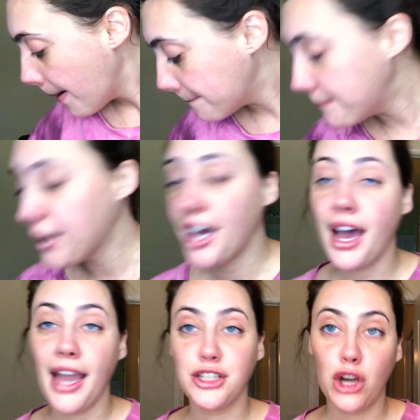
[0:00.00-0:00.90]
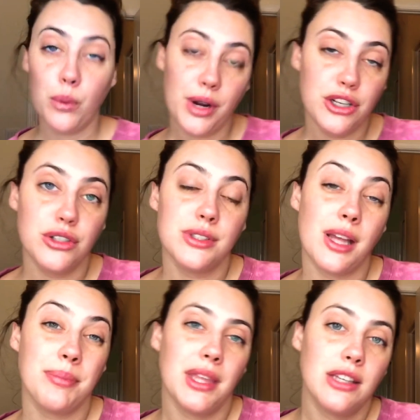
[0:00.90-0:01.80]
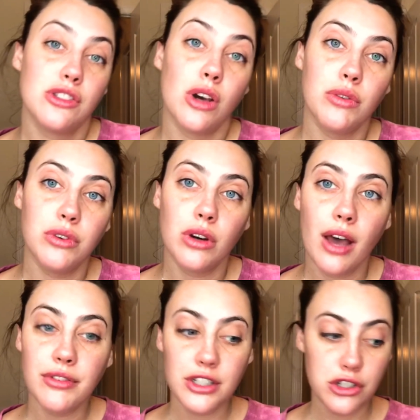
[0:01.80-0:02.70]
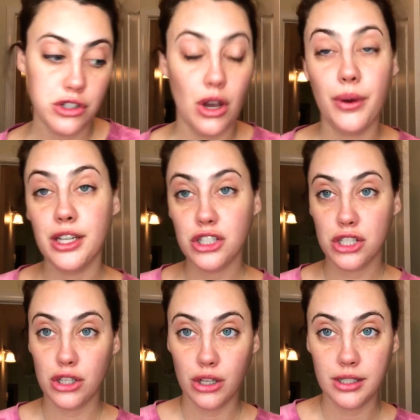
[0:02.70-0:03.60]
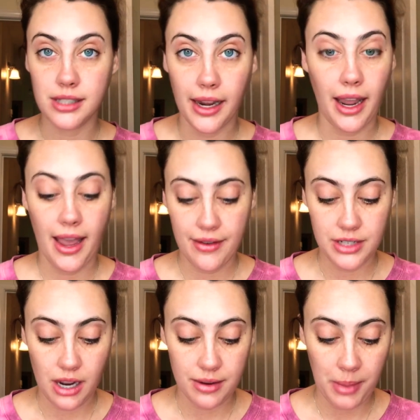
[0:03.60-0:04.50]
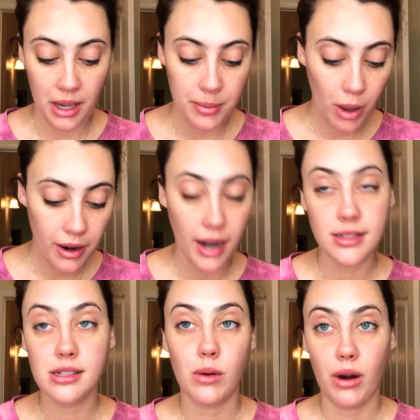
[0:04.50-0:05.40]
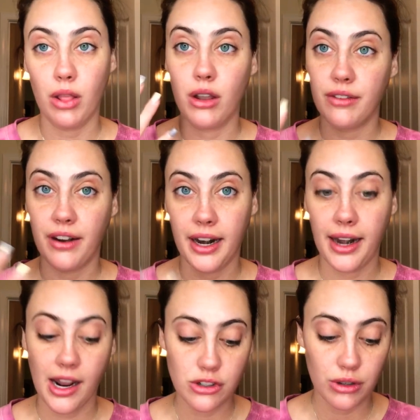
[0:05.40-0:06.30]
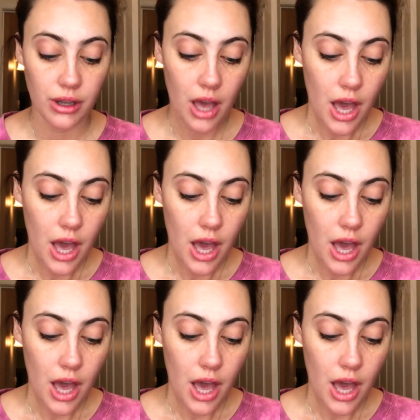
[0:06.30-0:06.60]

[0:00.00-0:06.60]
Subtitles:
But I don't want to do something so full coverage so it just looks like I have a ton of makeup on. I still want to look very natural.